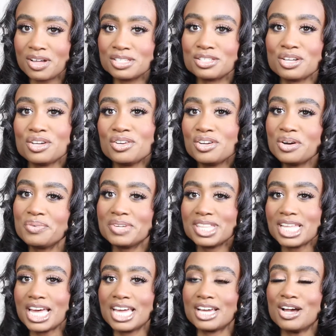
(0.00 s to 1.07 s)
So you know with
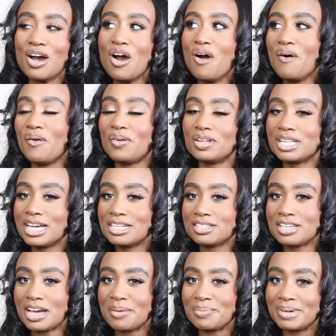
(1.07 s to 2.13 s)
like online
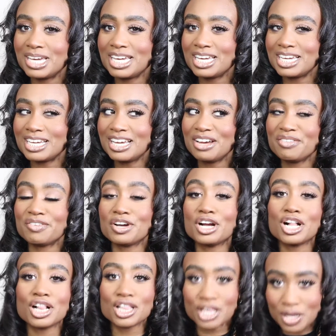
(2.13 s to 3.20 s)
shopping for
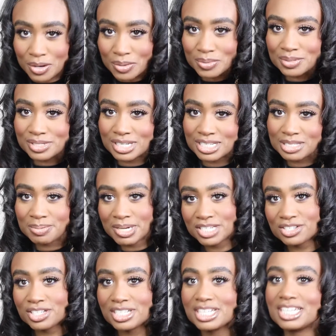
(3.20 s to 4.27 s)
clothes
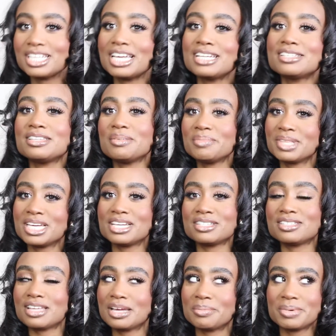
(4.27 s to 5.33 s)
especially, like some
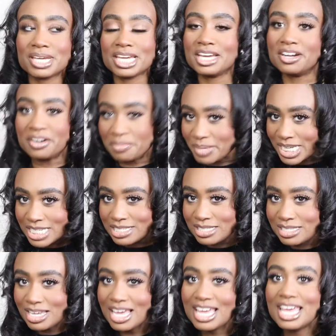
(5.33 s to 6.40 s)
things like be hit or miss